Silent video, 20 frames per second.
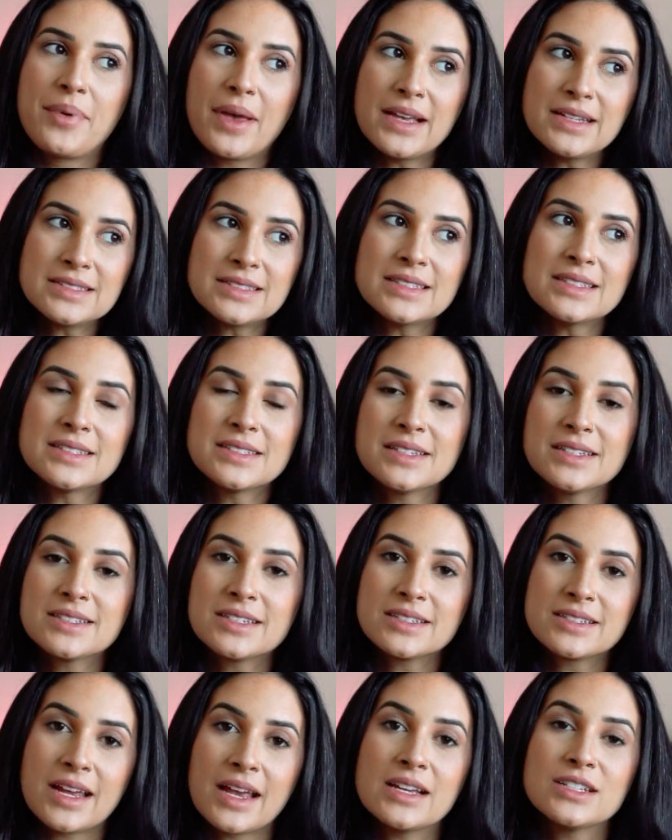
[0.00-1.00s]
Basically,
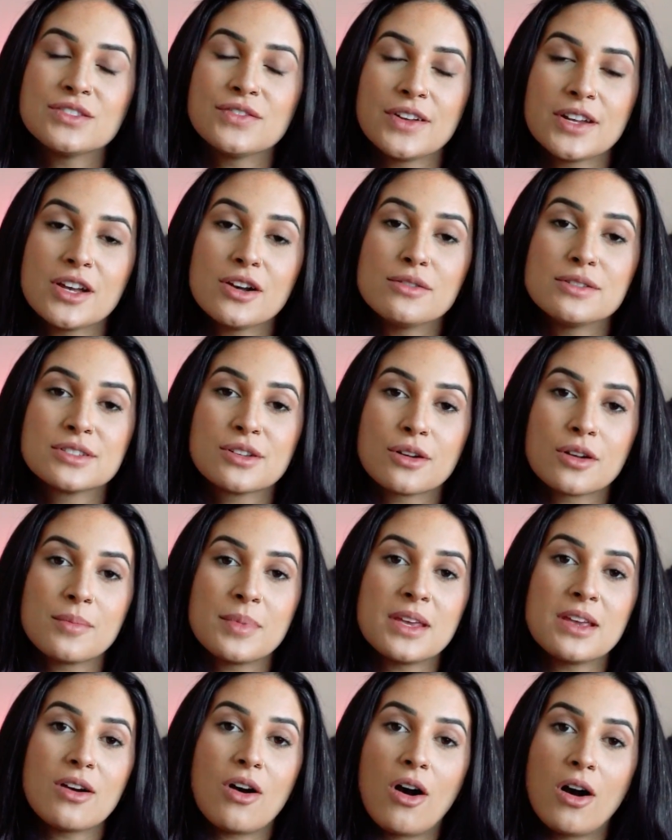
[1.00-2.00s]
today's video is going to
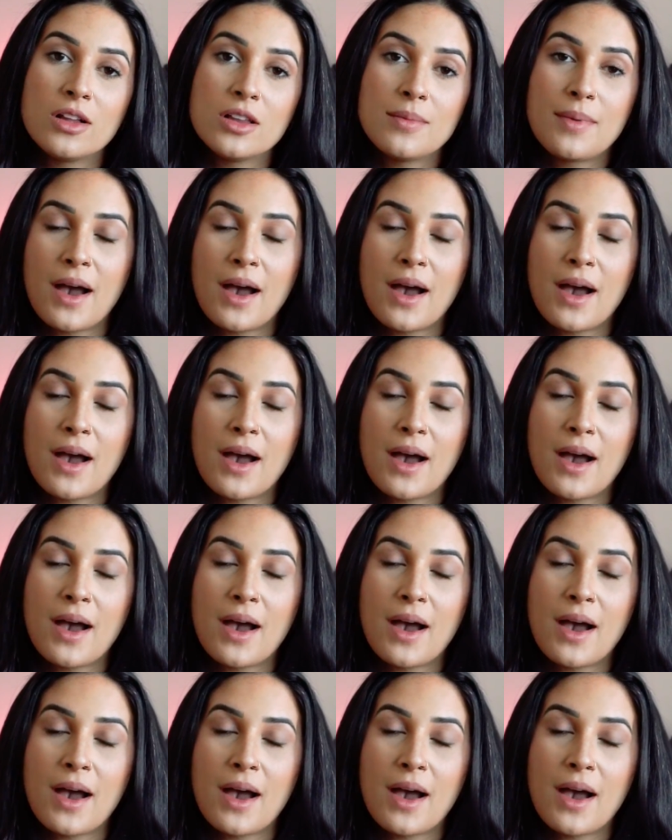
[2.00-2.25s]
be all